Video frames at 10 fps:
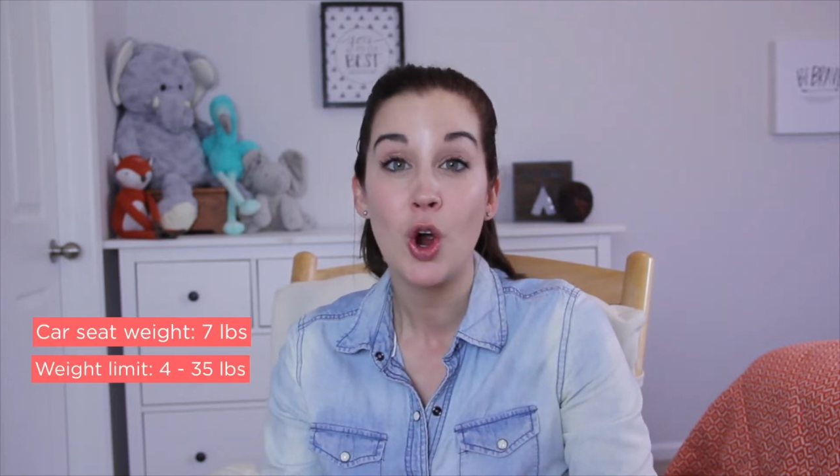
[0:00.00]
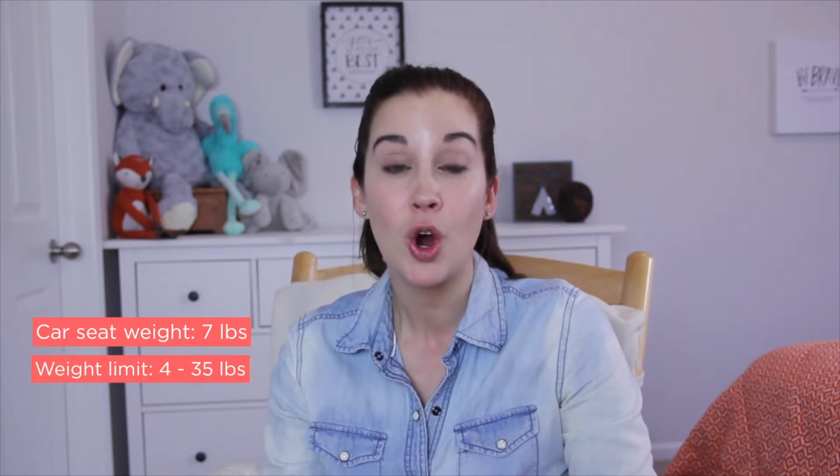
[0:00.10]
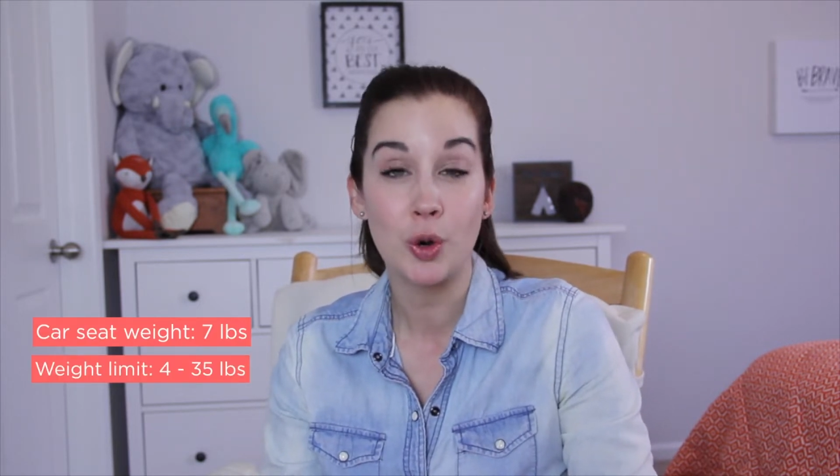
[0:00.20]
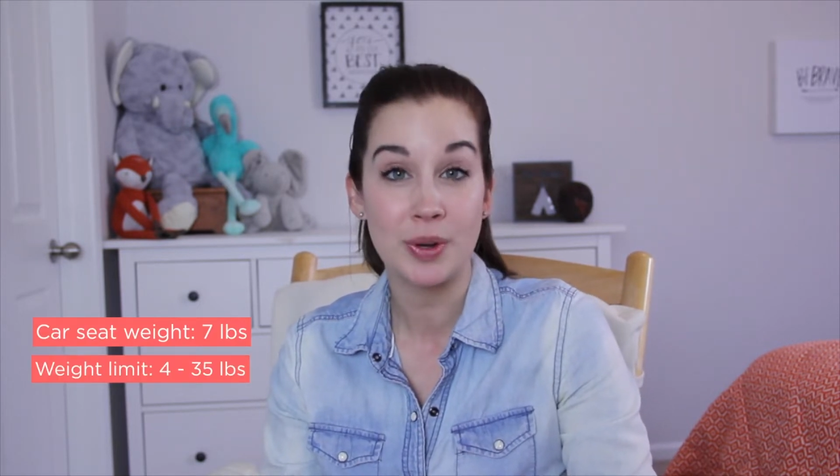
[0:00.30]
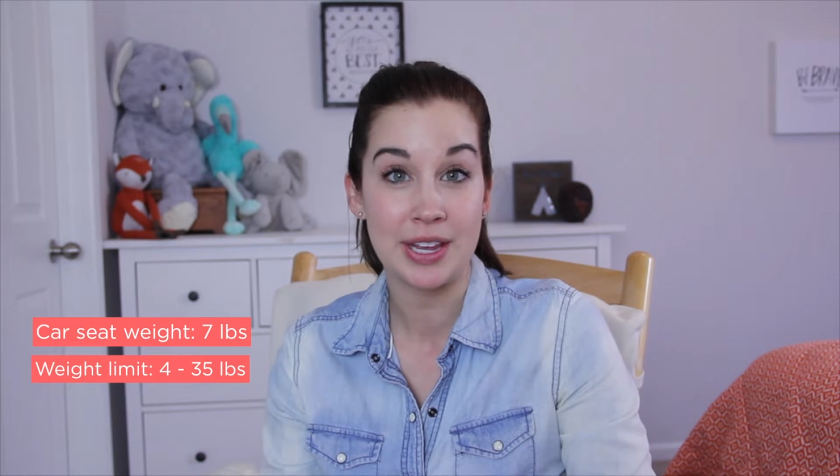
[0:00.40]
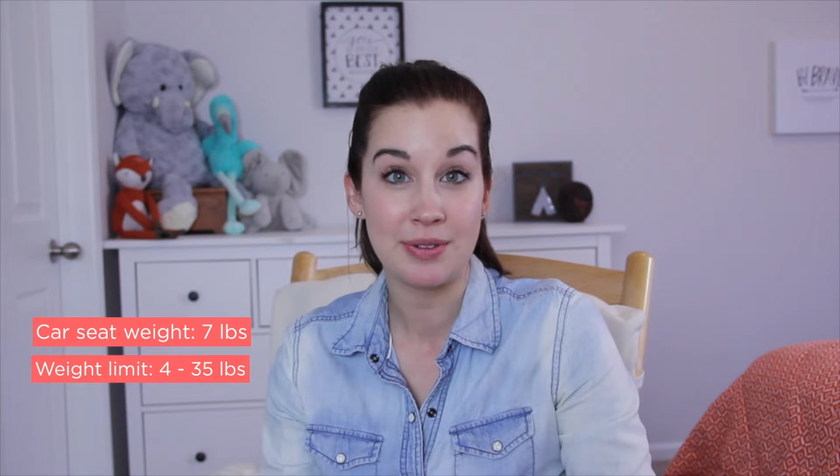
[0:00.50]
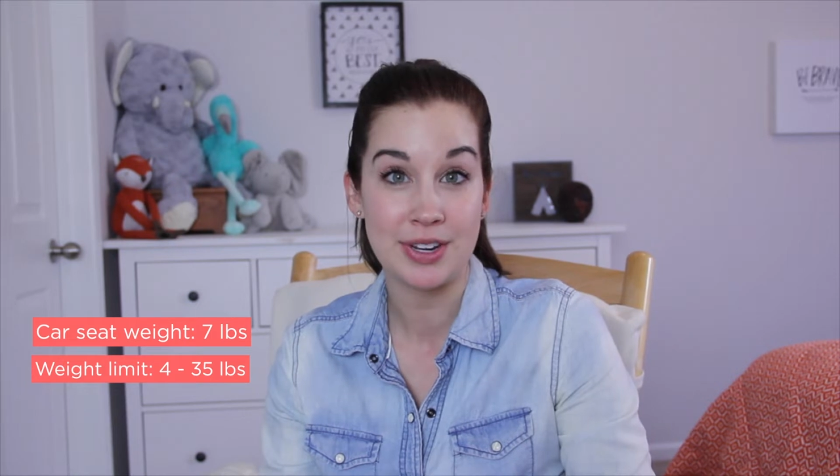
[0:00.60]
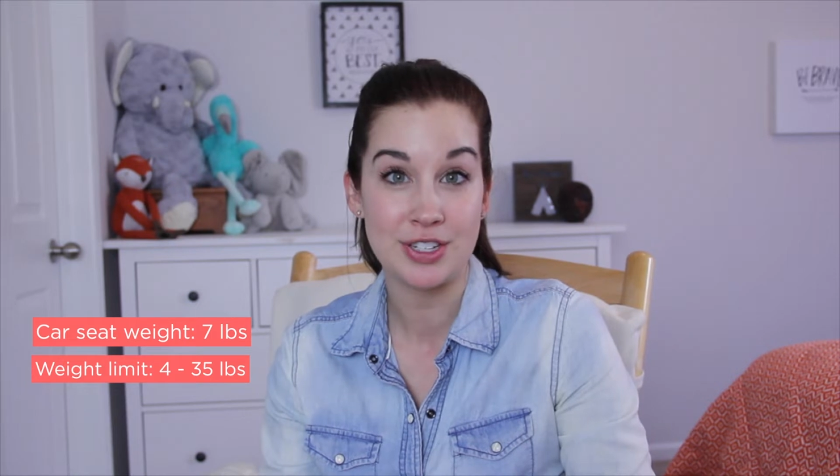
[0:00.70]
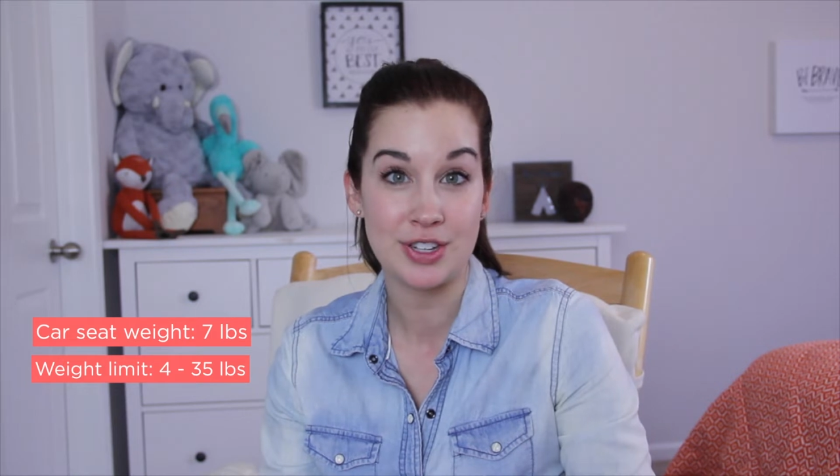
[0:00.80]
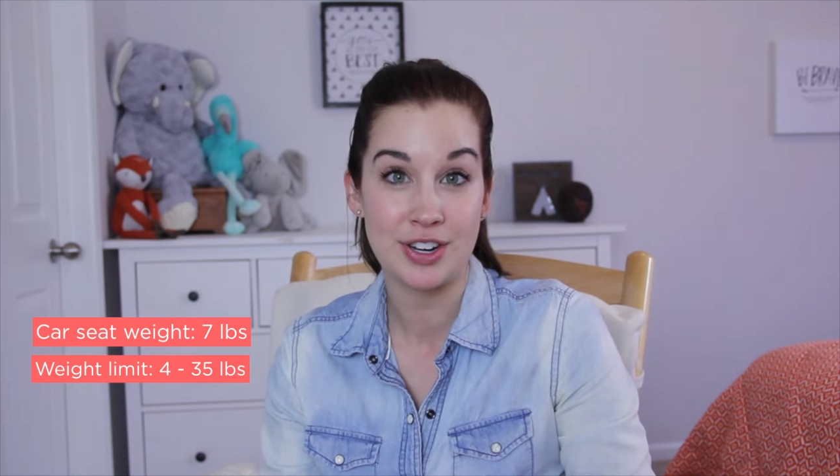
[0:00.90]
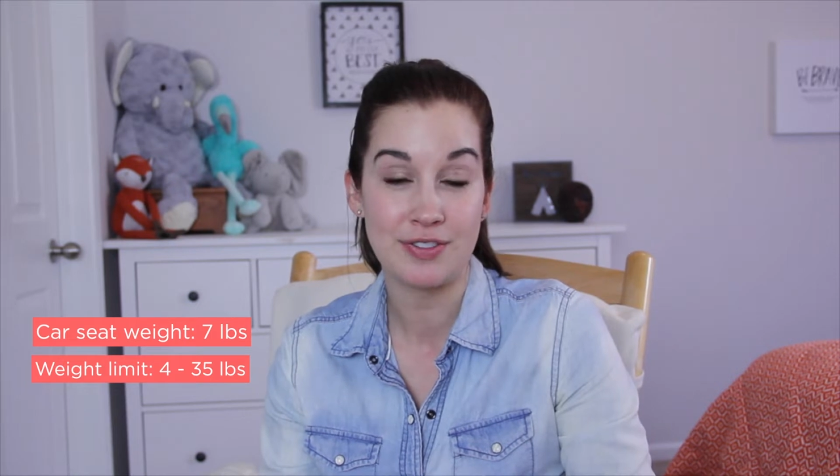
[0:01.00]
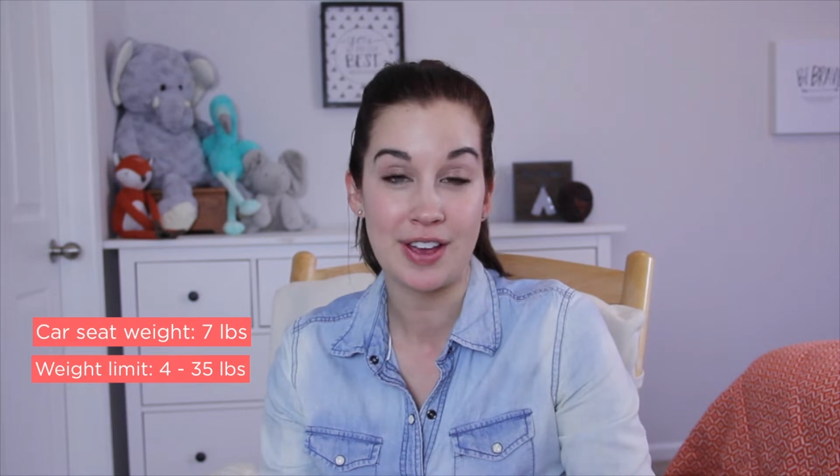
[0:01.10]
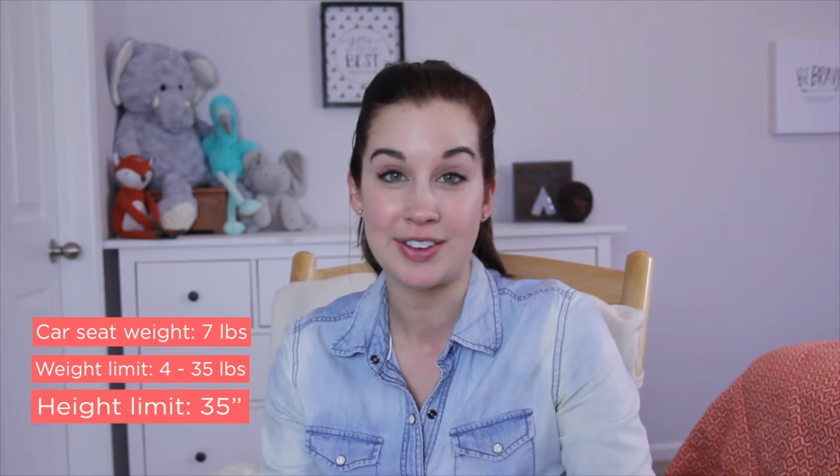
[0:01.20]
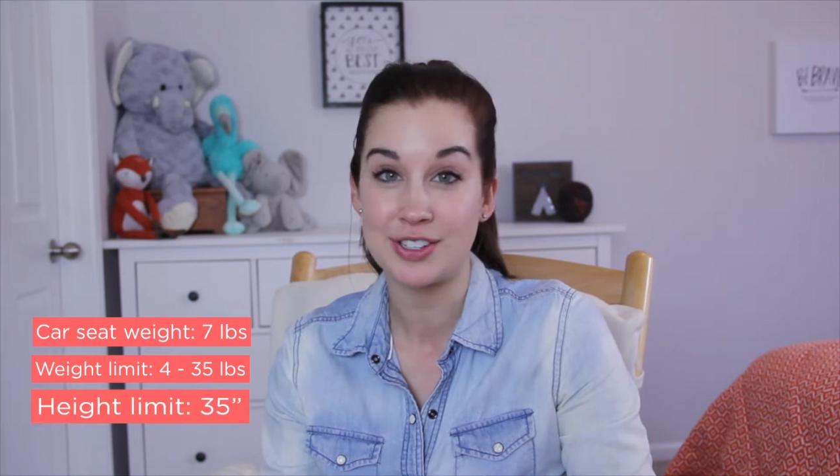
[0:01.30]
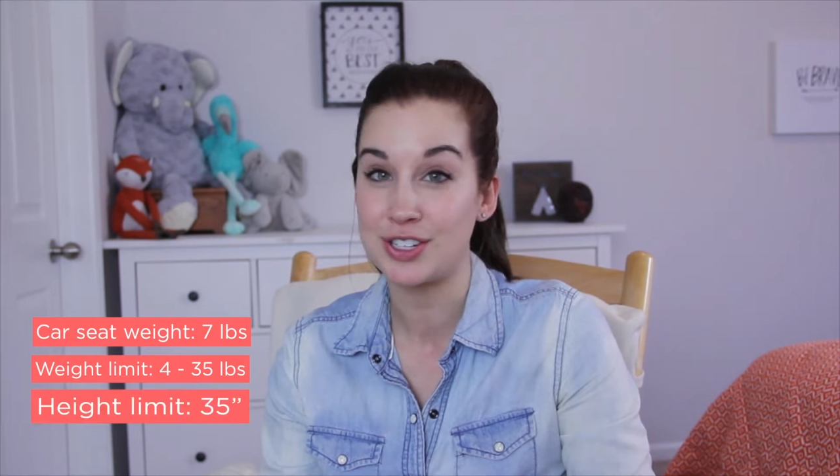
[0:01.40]
or when they reach
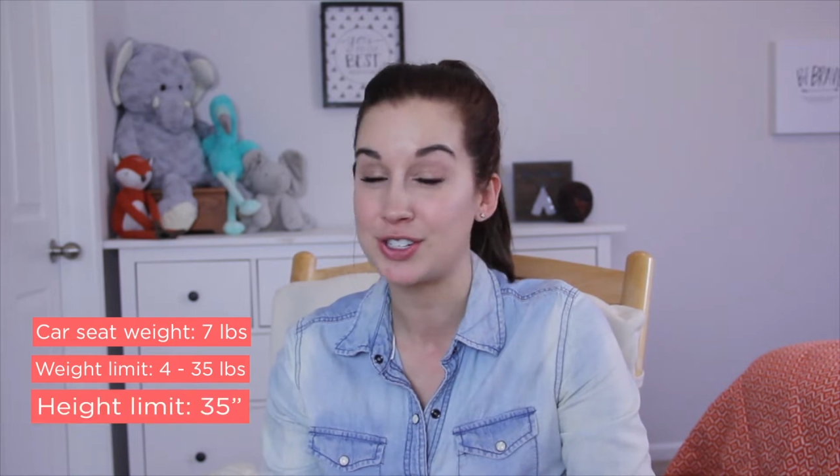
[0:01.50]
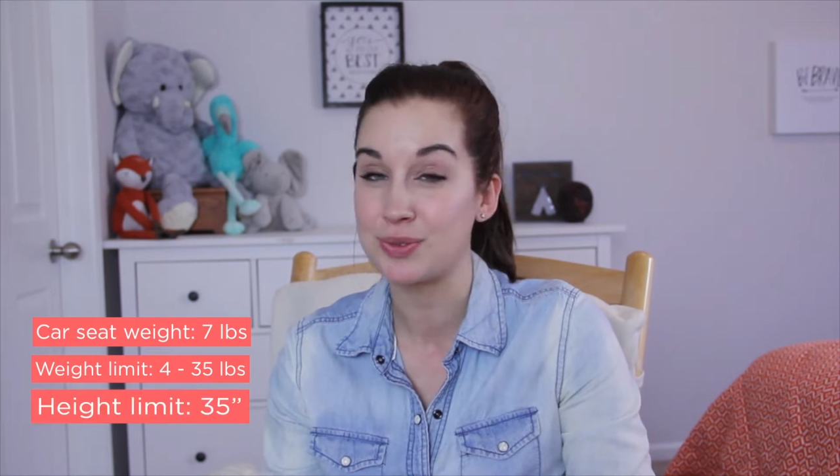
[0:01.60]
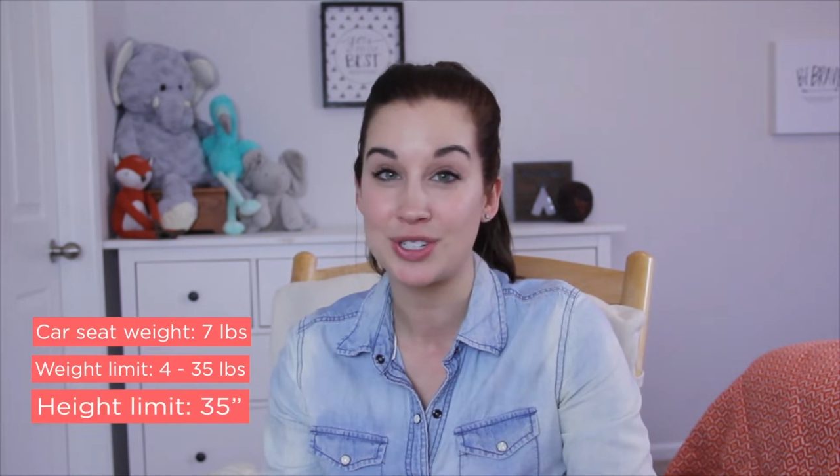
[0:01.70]
35 inches,